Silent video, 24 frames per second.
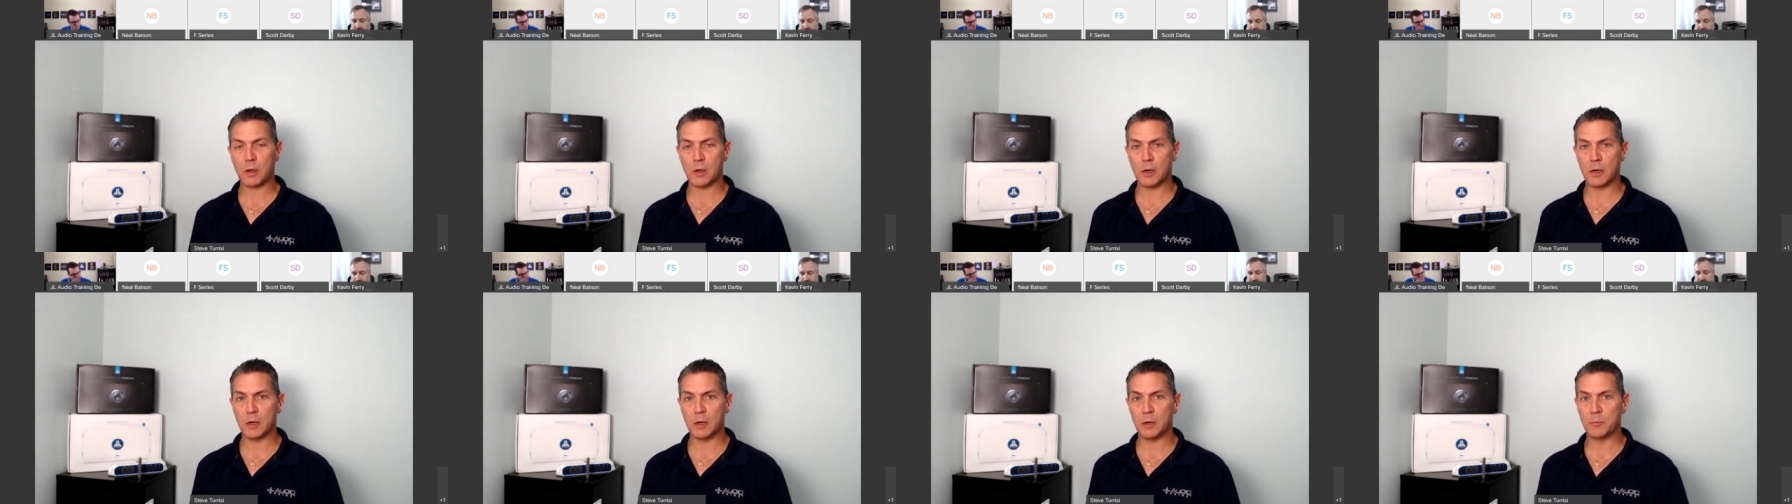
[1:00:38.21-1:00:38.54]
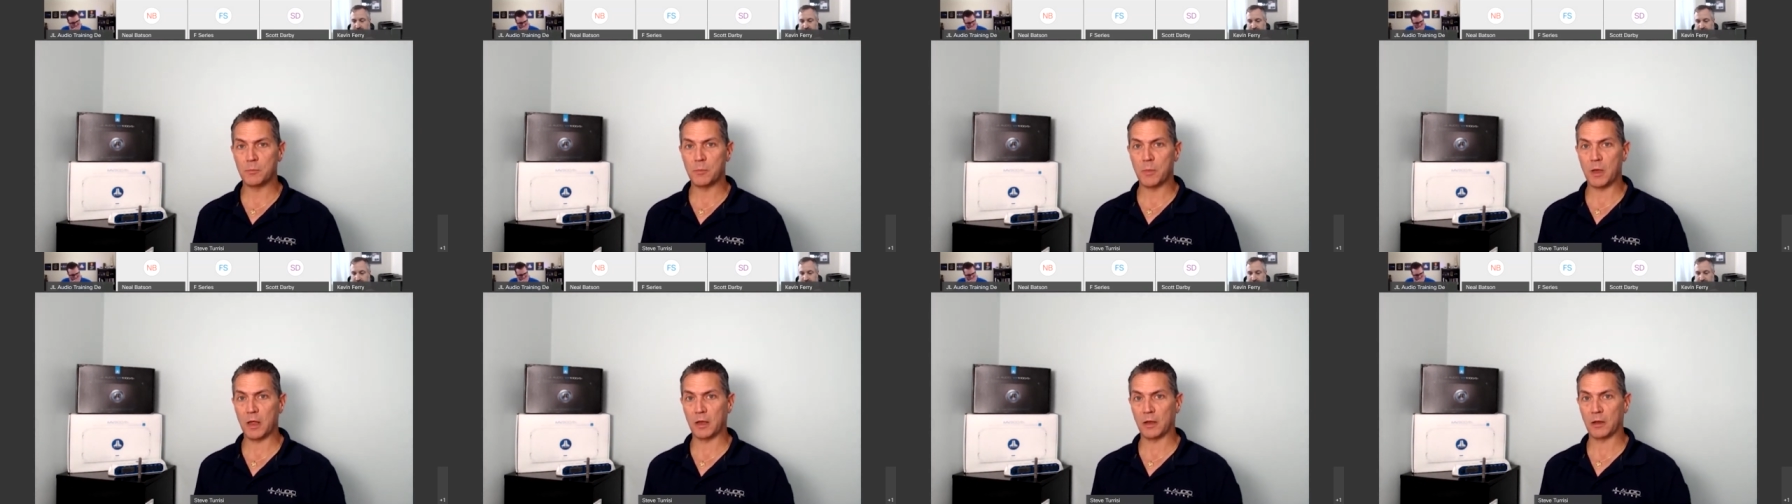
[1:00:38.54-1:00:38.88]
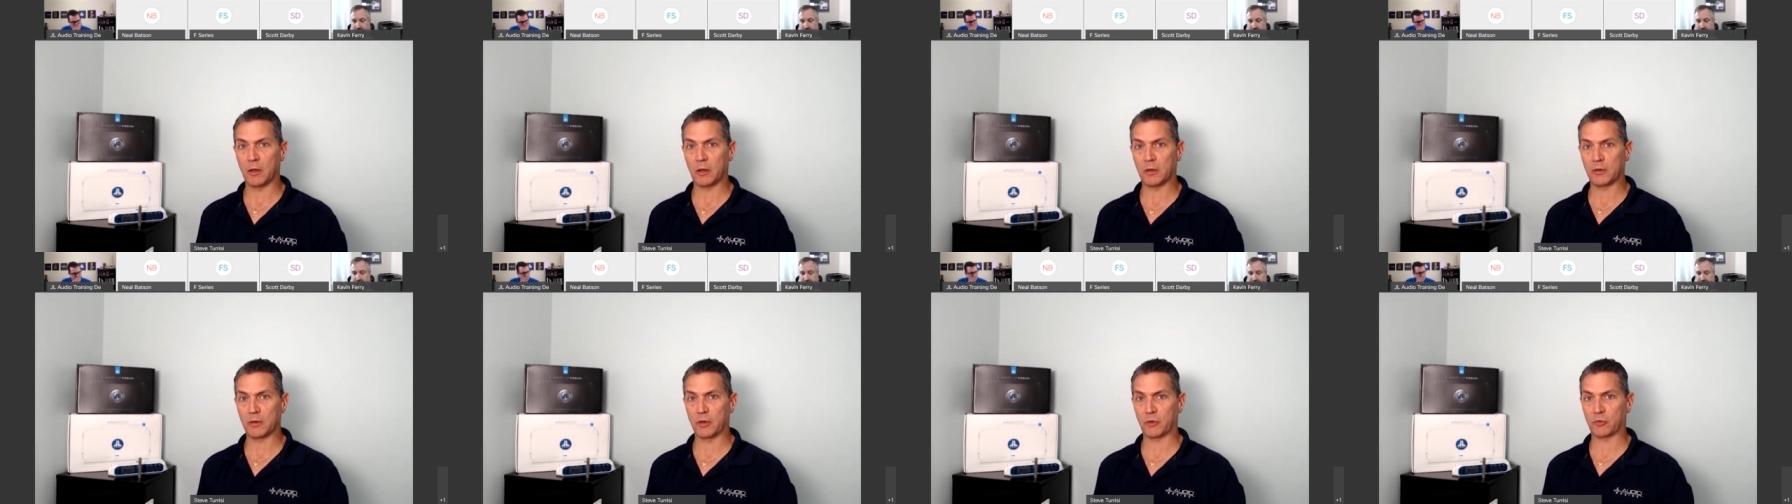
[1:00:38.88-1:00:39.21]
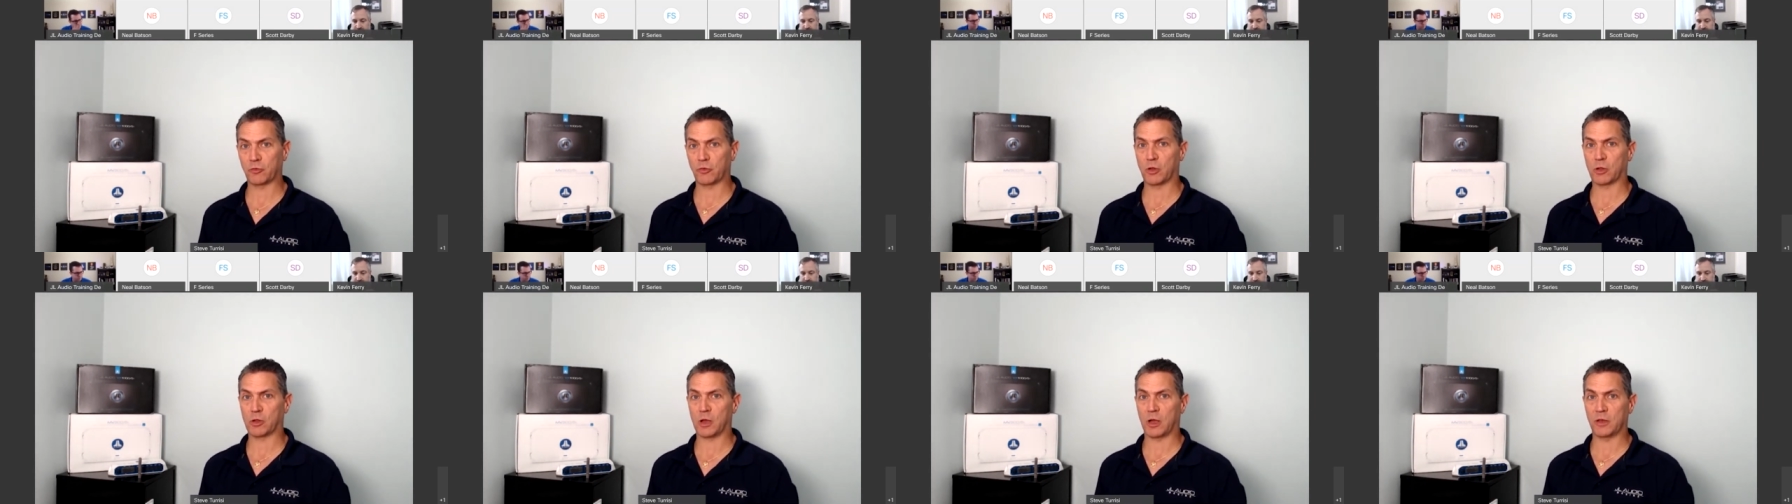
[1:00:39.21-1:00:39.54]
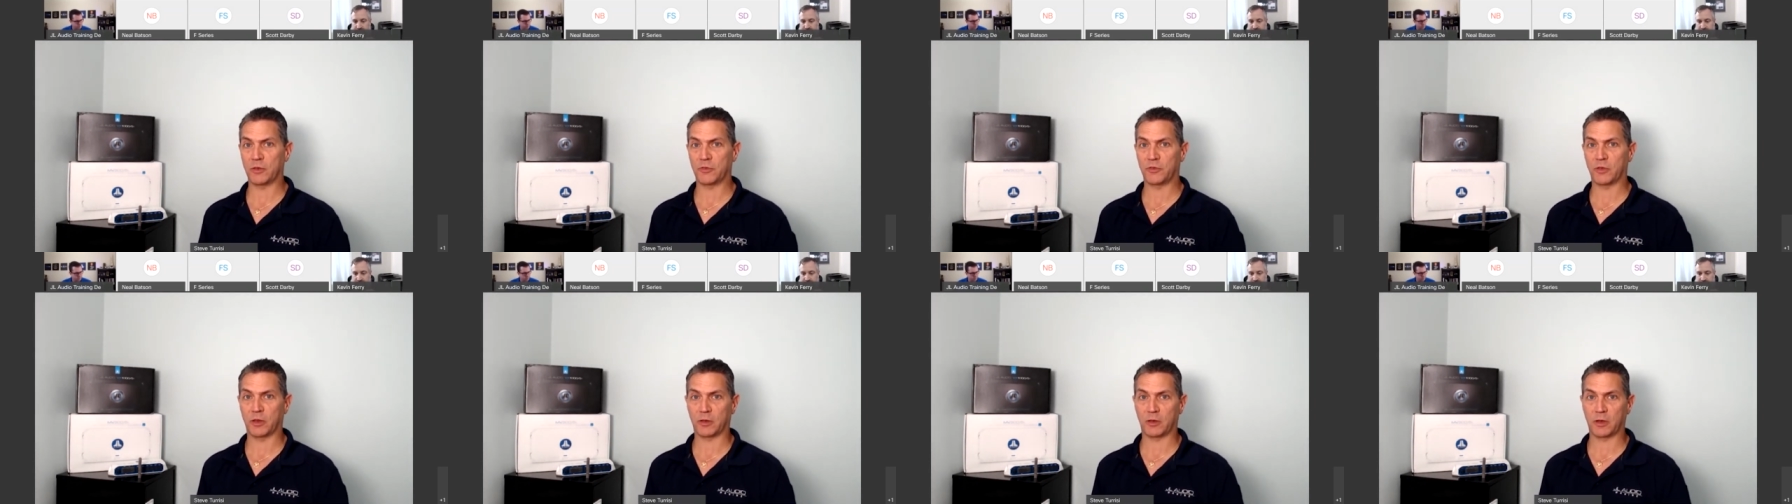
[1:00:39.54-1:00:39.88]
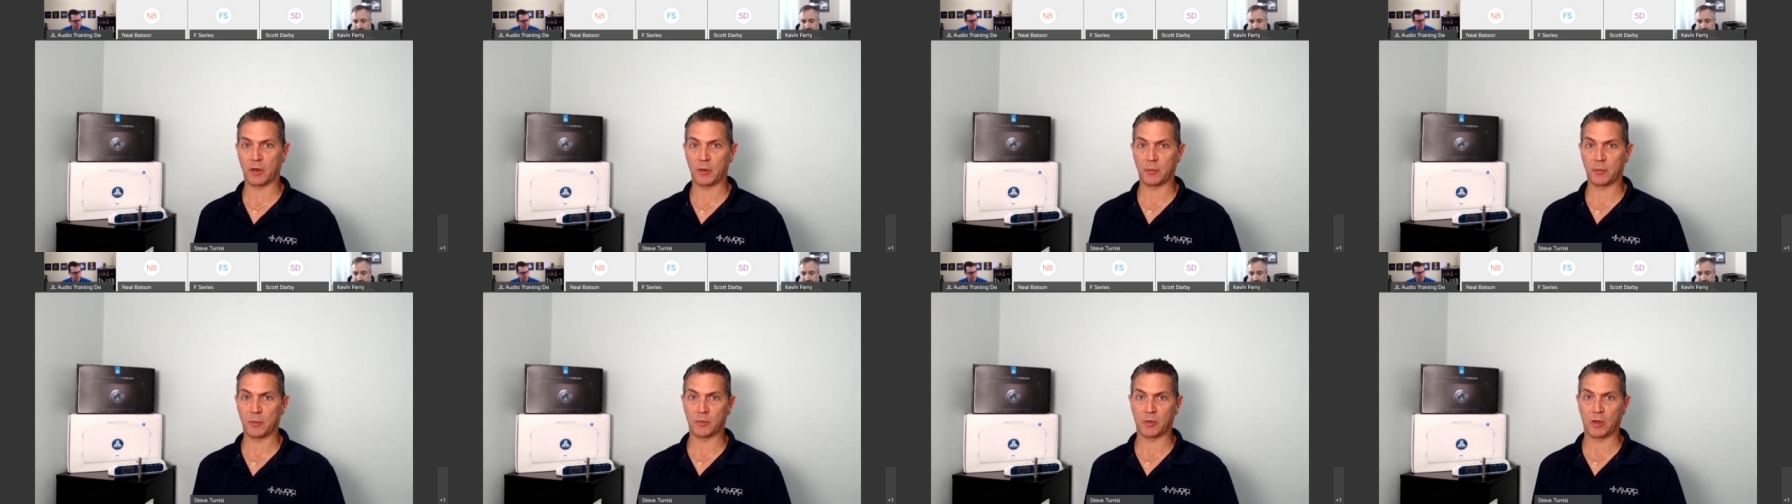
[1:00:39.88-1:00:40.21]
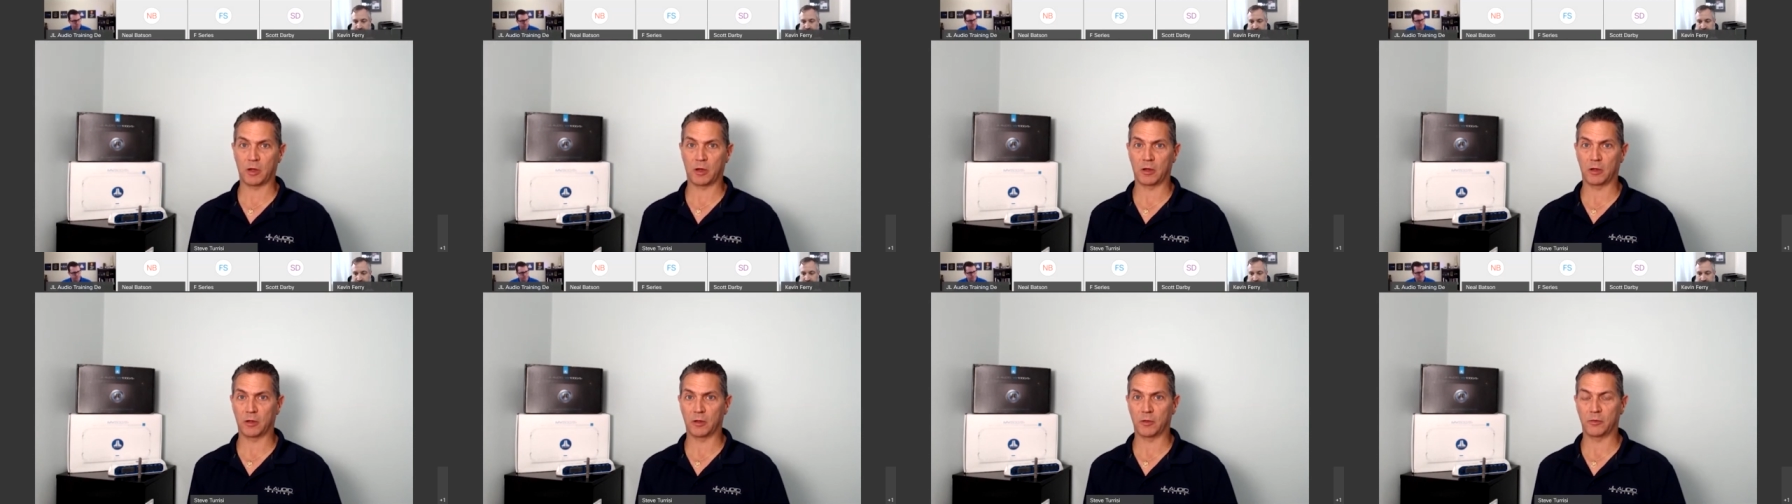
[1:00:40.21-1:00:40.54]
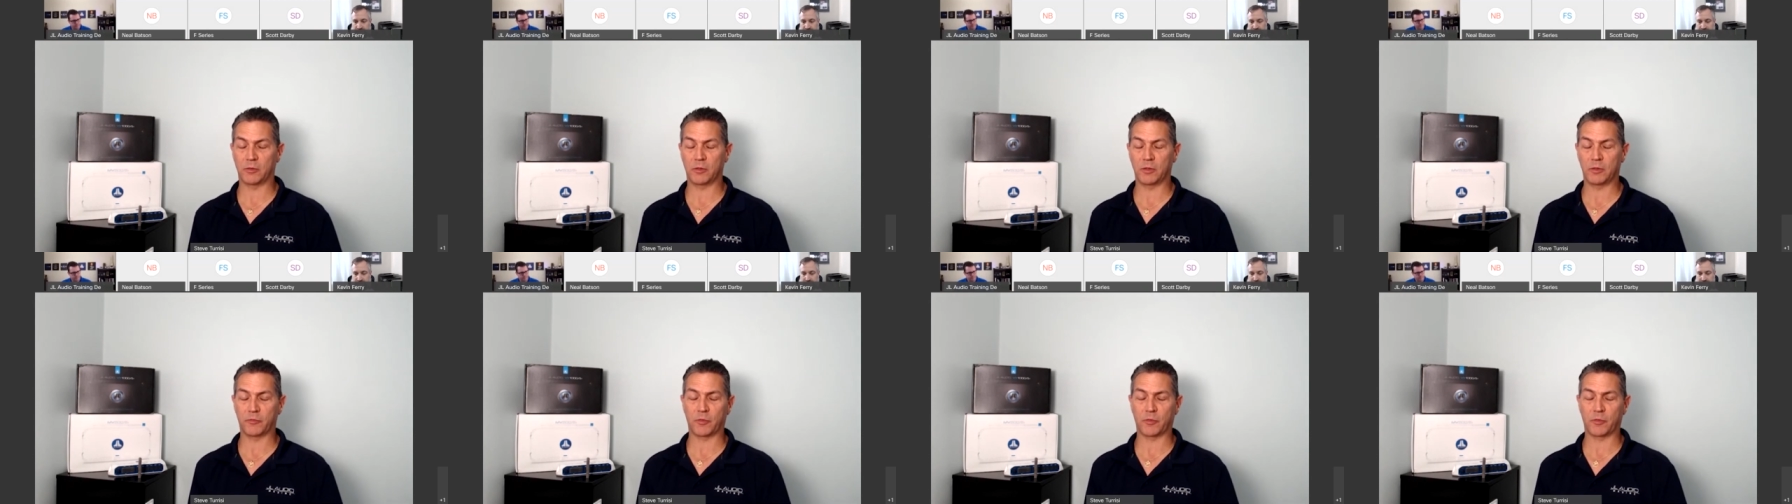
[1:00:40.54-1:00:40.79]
And additional content and